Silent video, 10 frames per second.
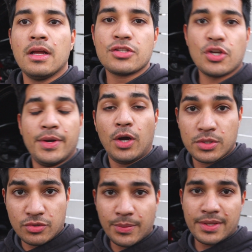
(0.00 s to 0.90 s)
So we know
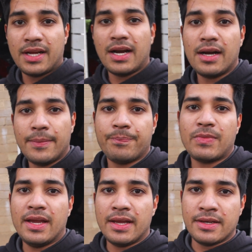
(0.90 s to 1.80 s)
what's wrong with the car,
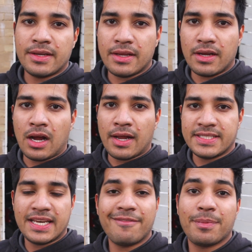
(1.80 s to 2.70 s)
and I
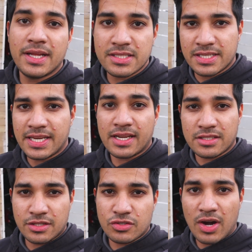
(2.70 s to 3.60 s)
did have plans to take it
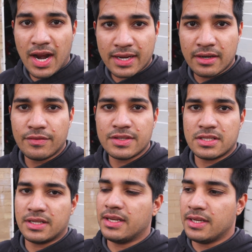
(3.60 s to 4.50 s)
to the track and
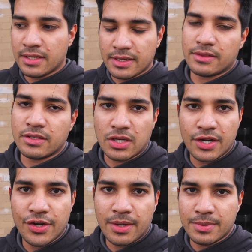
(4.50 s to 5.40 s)
obviously get the
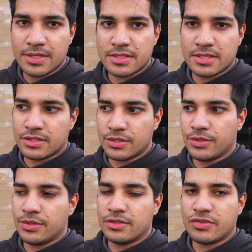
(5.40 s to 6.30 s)
dyno numbers and
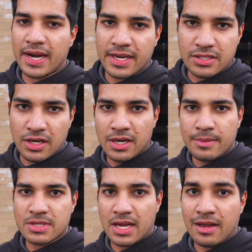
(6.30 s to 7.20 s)
do the draggy
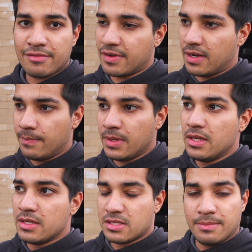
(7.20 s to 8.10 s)
times. I have
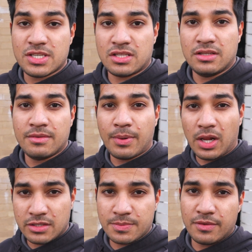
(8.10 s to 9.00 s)
some Michelin
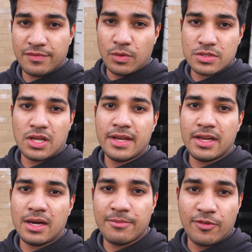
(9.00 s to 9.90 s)
Pilot Sport 4s lined
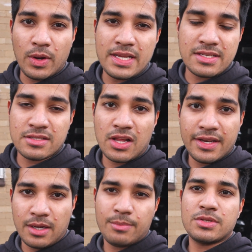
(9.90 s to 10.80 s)
up, 4S's
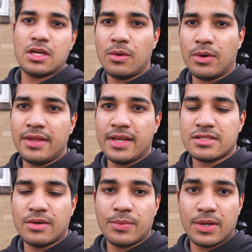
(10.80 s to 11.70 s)
lined up to go on there,
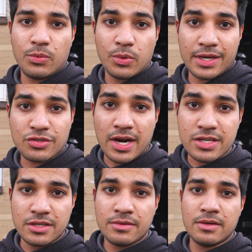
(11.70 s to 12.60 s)
so we'll get
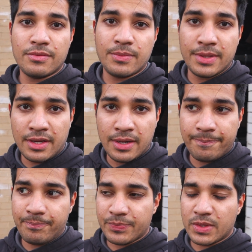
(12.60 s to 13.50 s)
traction with
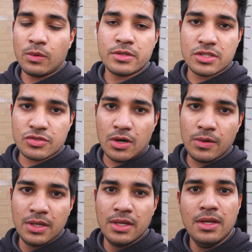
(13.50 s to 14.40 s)
launch control.